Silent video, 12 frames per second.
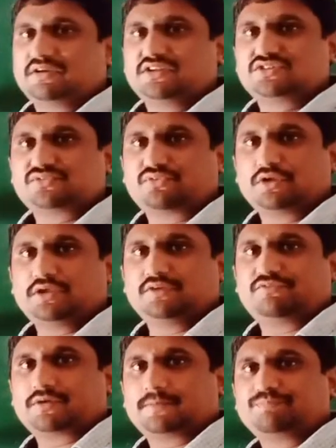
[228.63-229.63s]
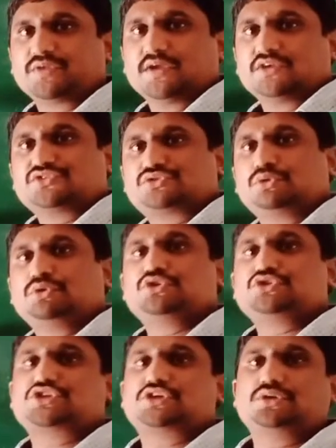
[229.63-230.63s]
is flowing from
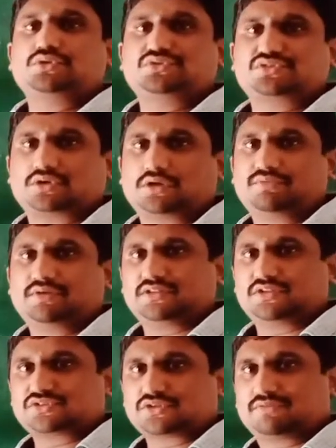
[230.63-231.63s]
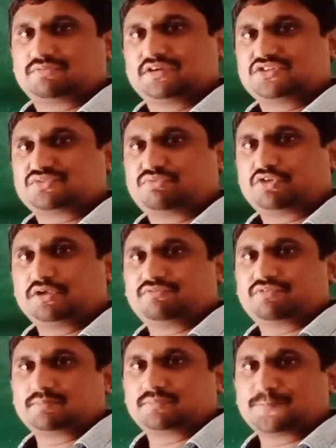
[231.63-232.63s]
solution to solvent. The solvent is flowing from,
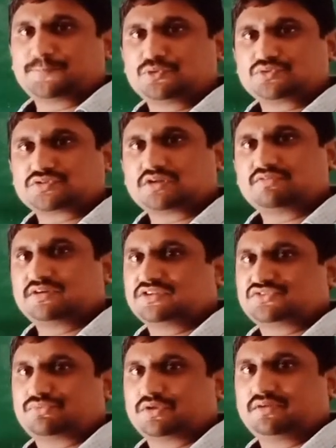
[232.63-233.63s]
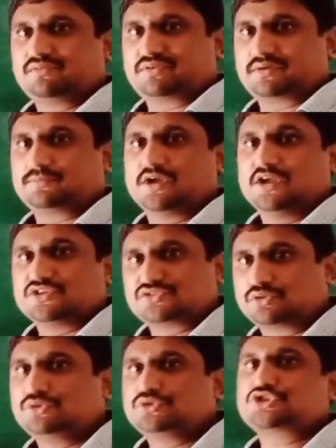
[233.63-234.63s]
the pure solvent is flowing from
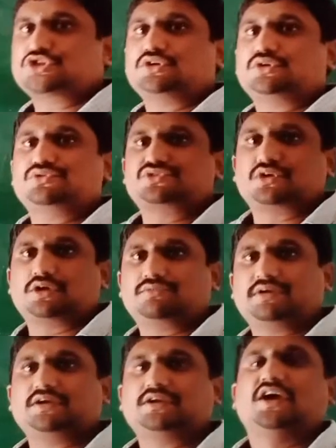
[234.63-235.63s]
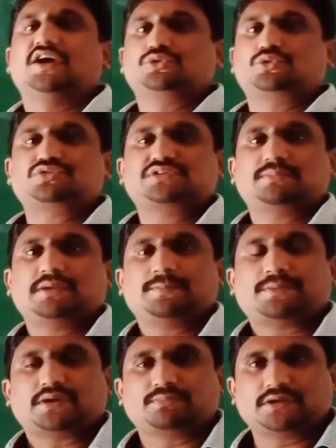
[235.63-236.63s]
solution to solvent through
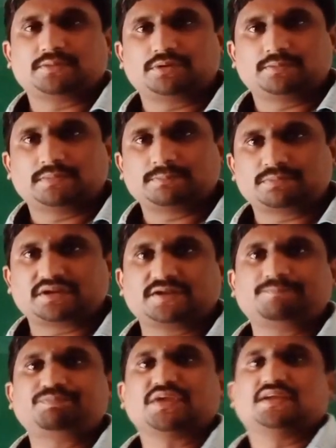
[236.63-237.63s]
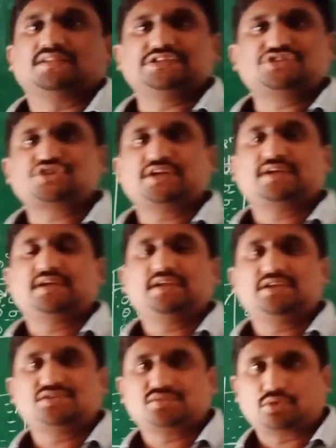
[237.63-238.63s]
semi-permeable membrane. This technique
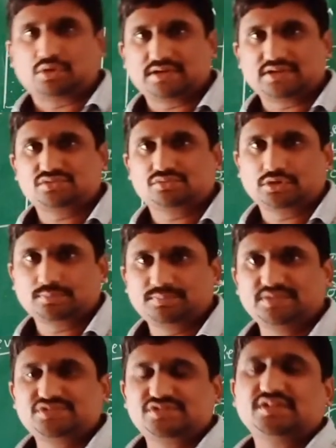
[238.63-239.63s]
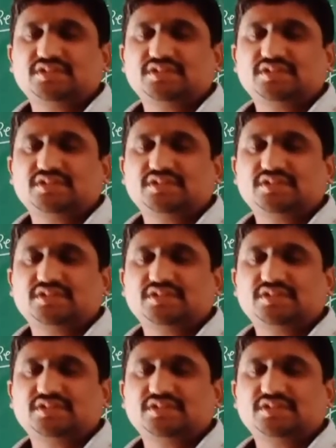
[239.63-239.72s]
is called as what means